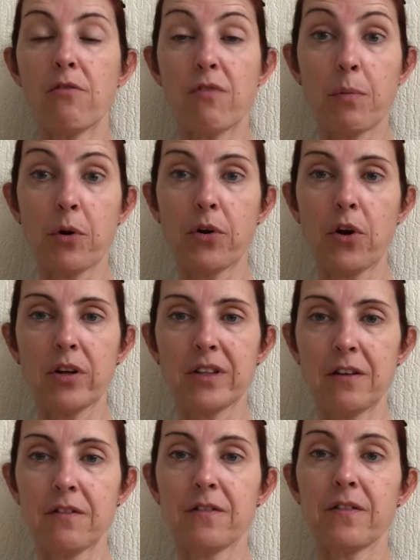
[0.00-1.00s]

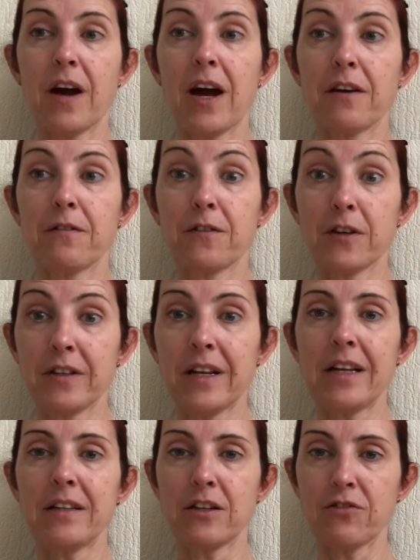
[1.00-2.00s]
reproductive and
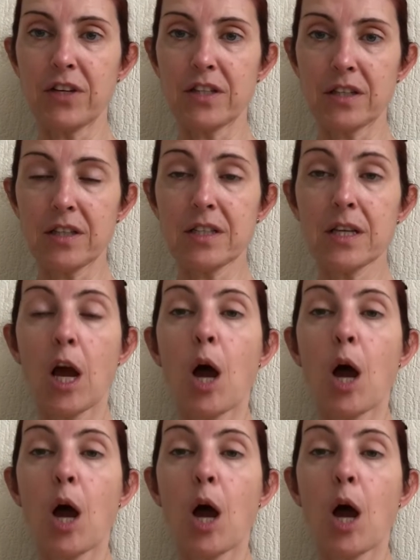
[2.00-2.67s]
fertility reasons,